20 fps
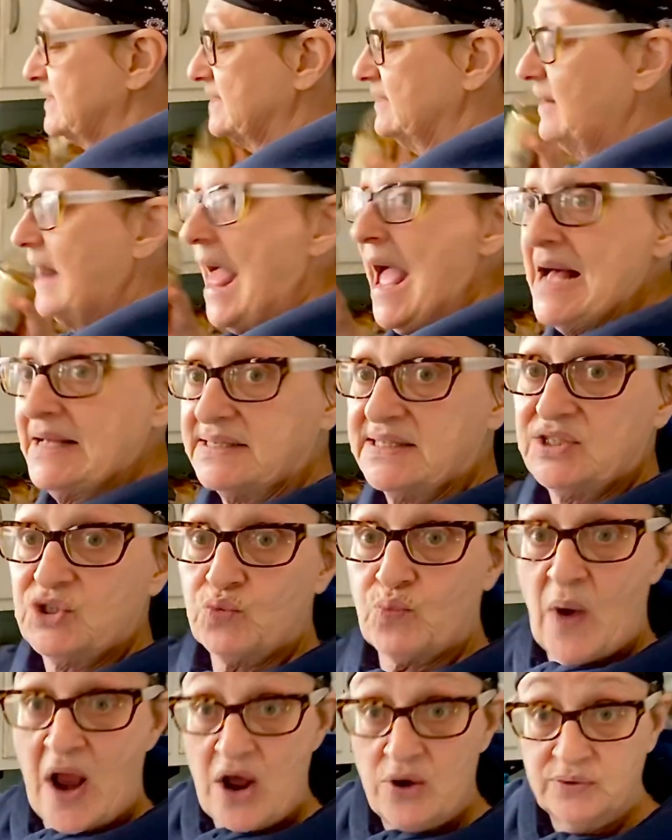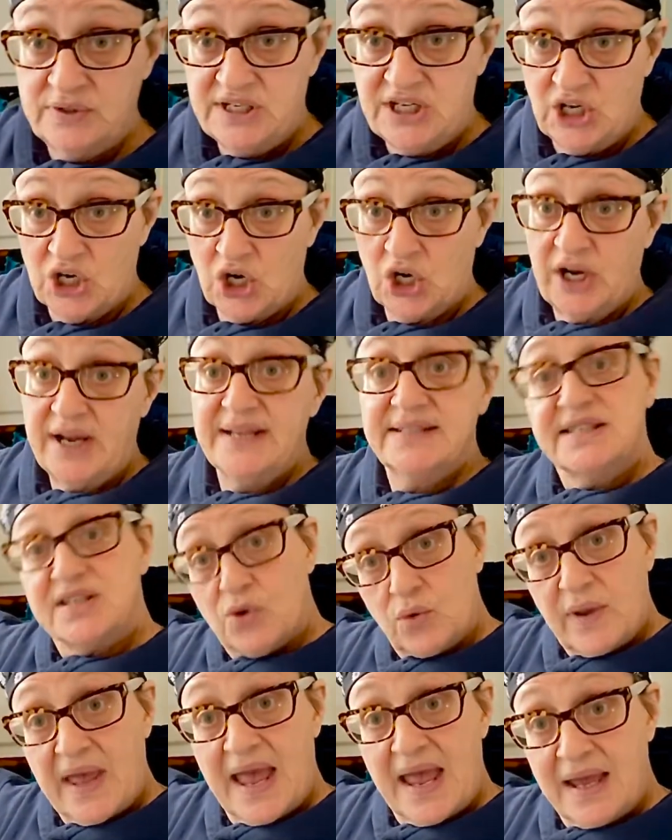last round here, it's
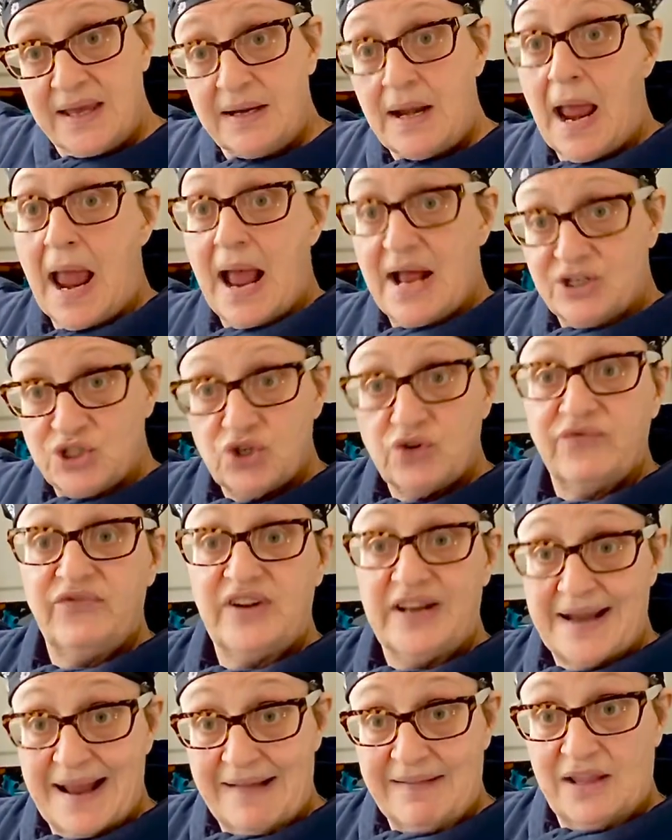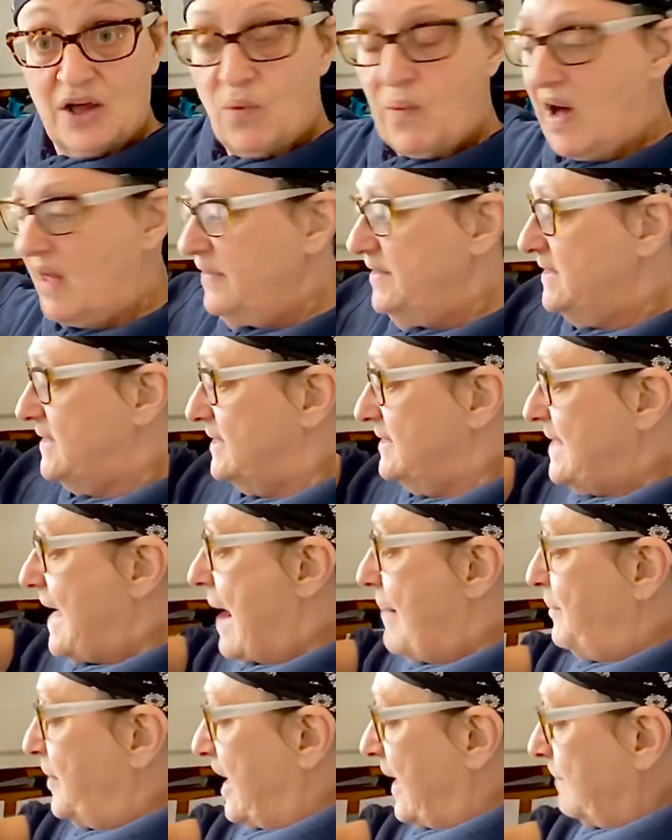okay to add your vanilla while this is
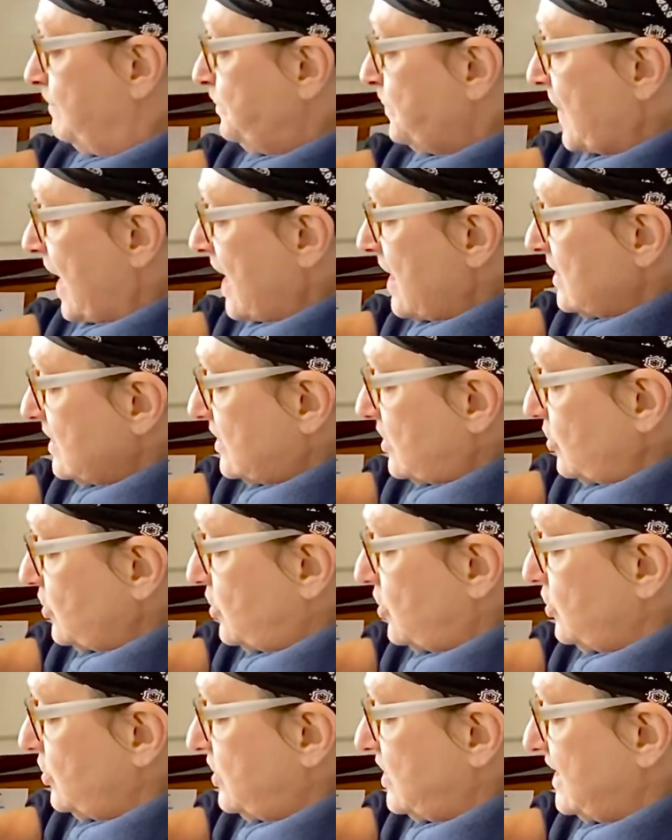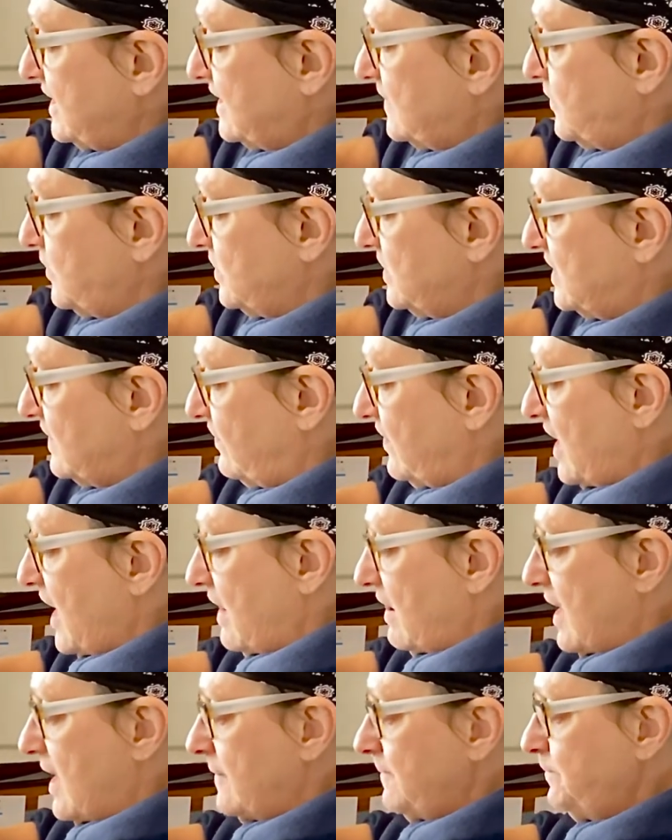happening. So 2 teaspoons of
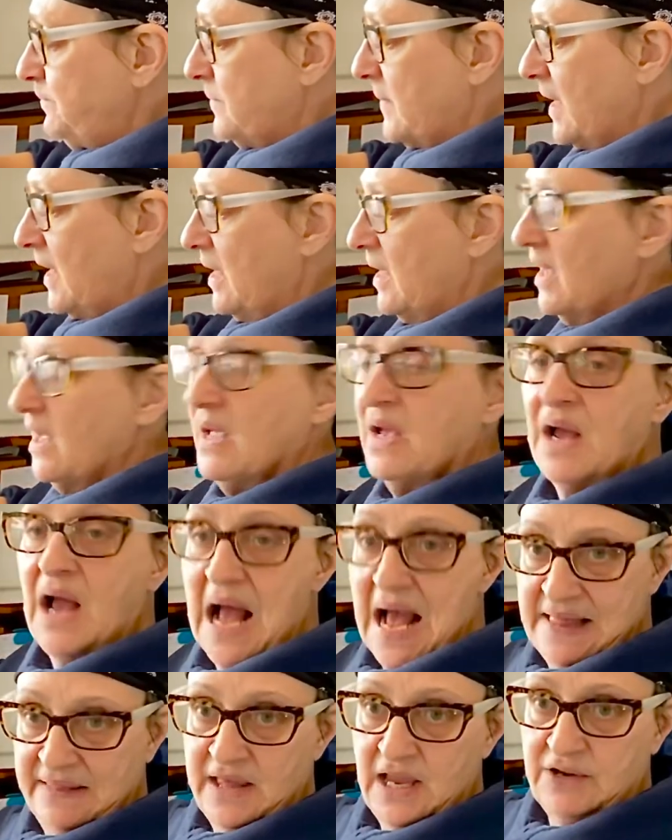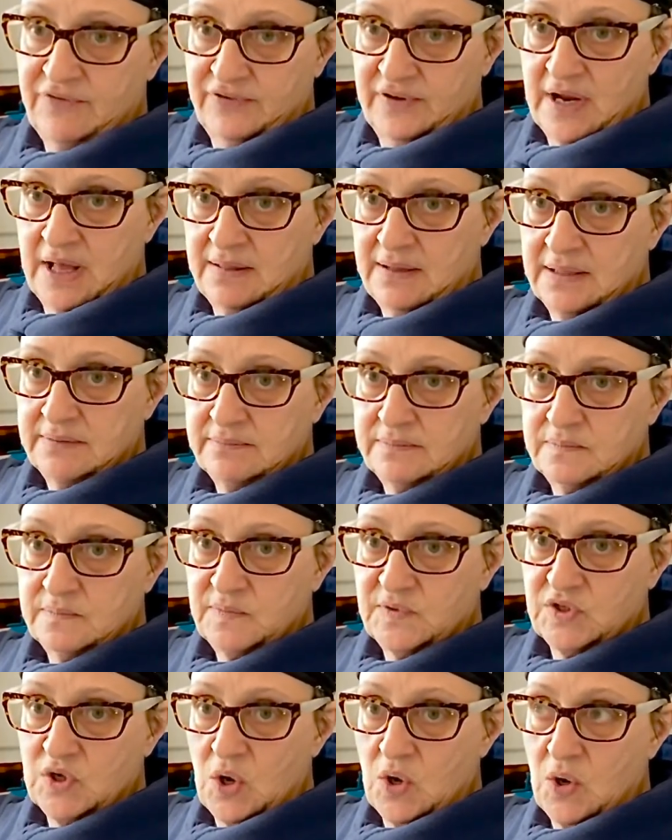vanilla. I like vanilla.
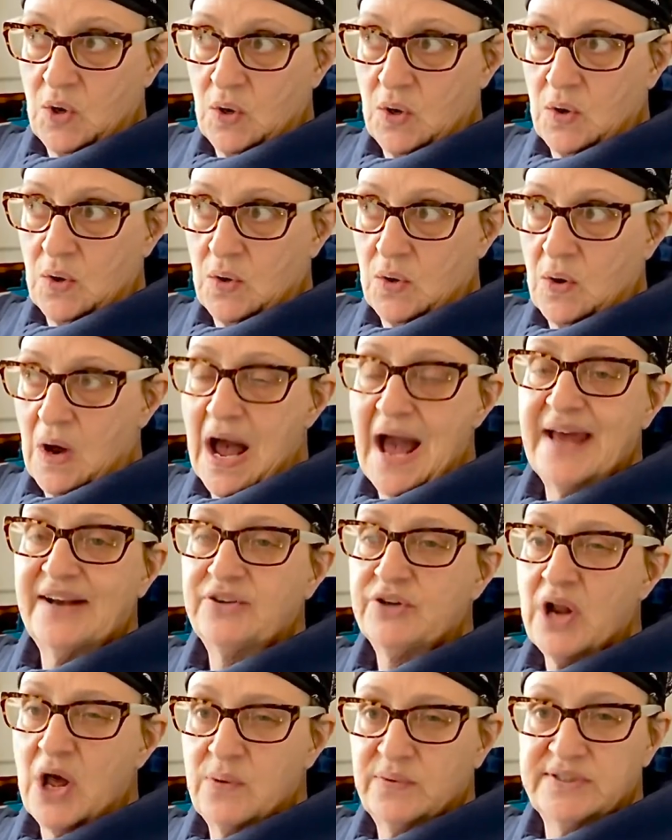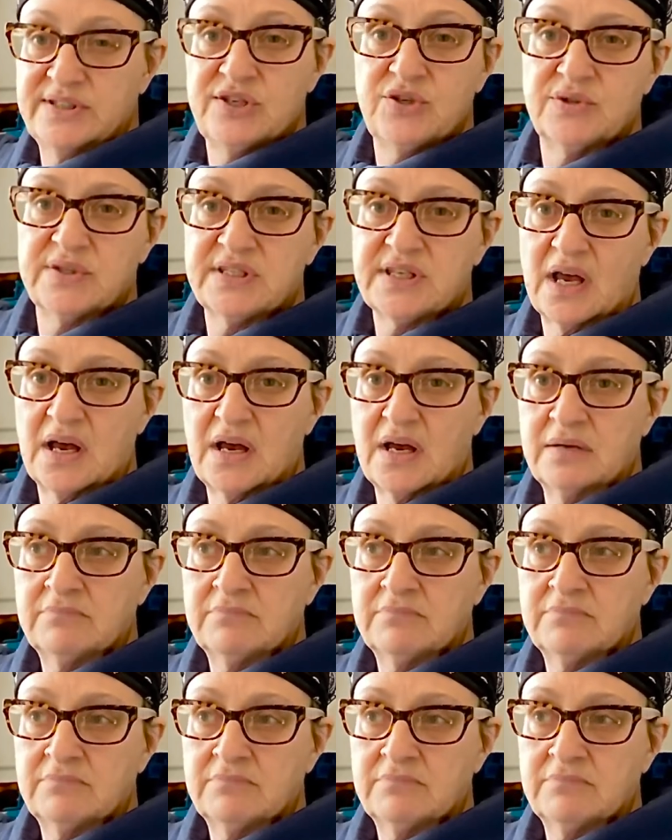So I don't always use a